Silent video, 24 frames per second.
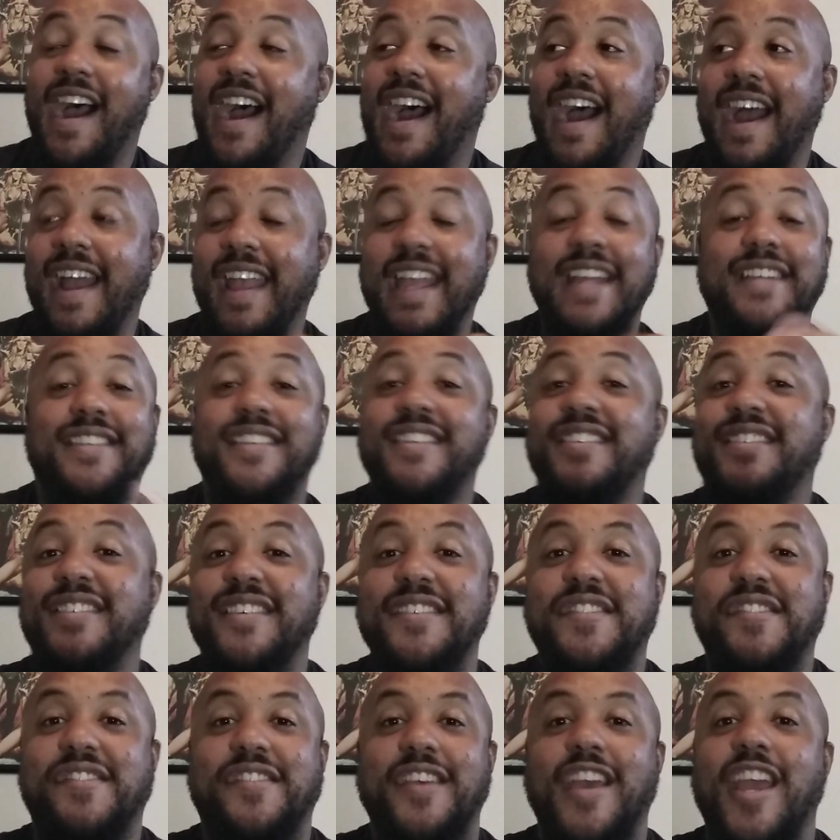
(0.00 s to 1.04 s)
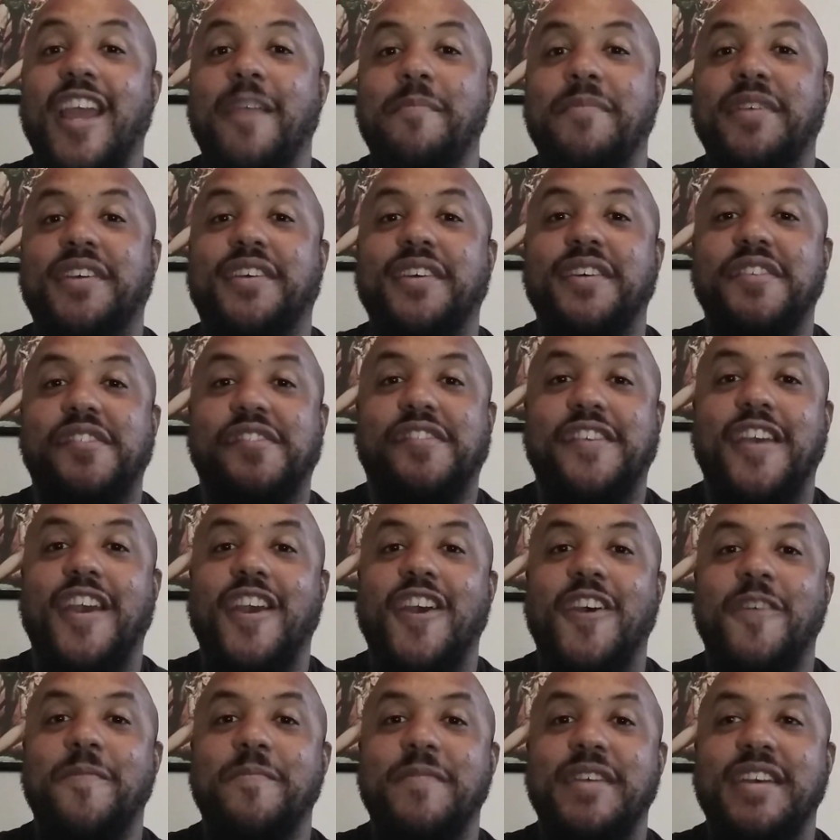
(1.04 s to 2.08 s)
I hate to diss Sam because
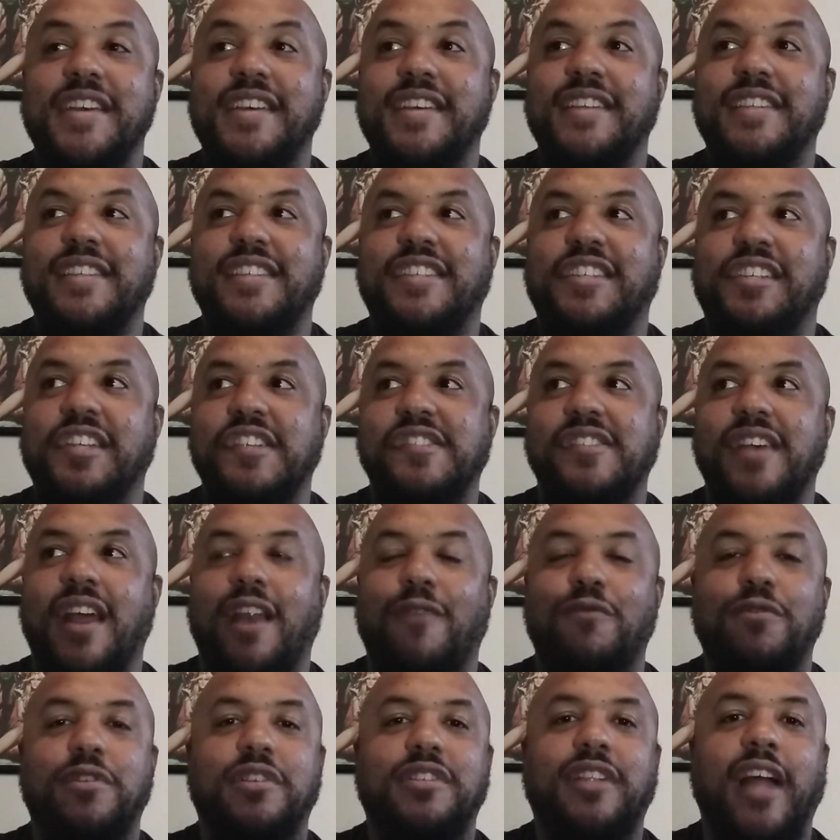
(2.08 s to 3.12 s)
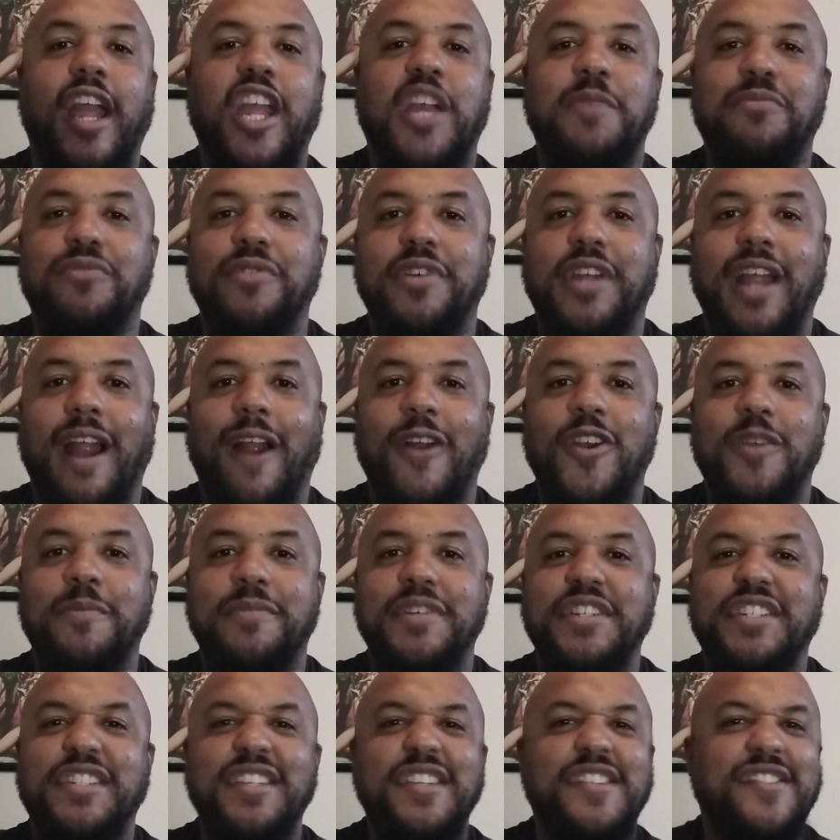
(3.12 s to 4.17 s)
Sam is she's not a real likable character,
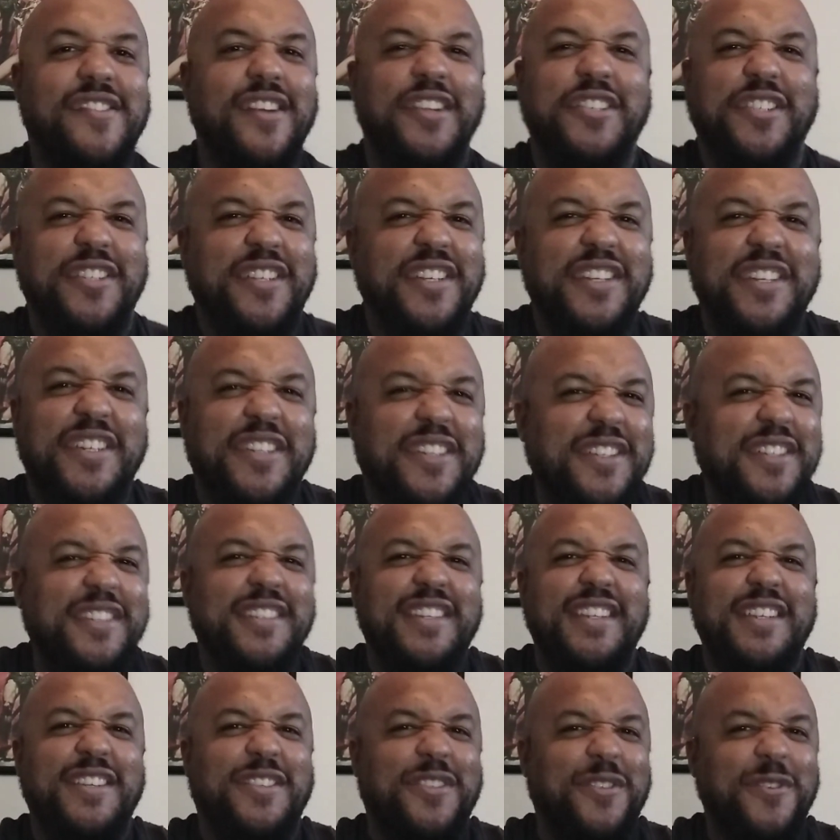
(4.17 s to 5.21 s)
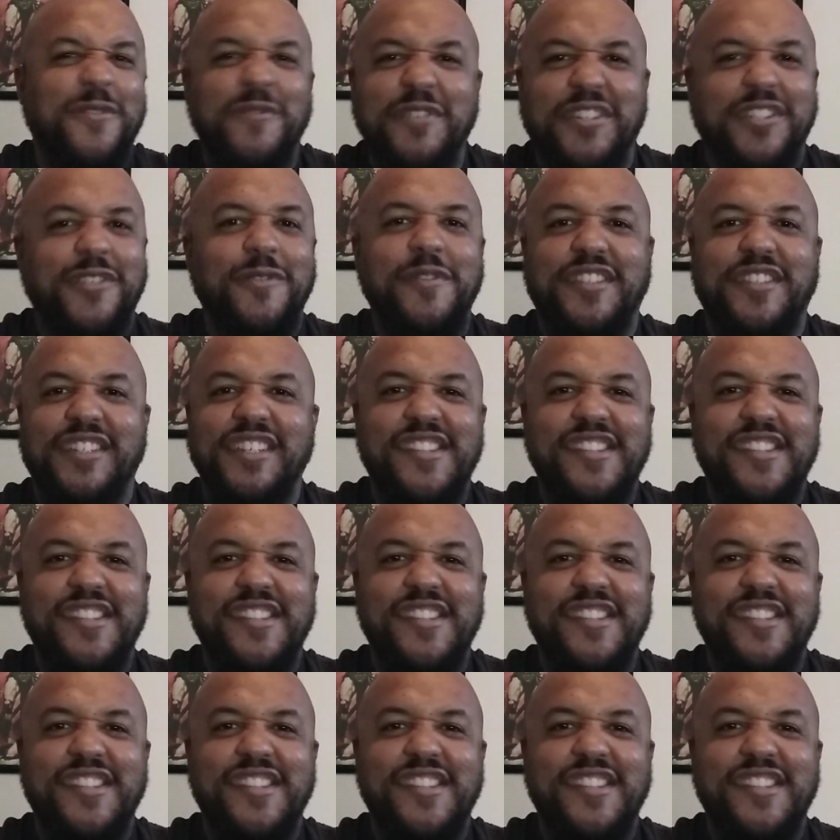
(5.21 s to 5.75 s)
but she's such a goody two shoes.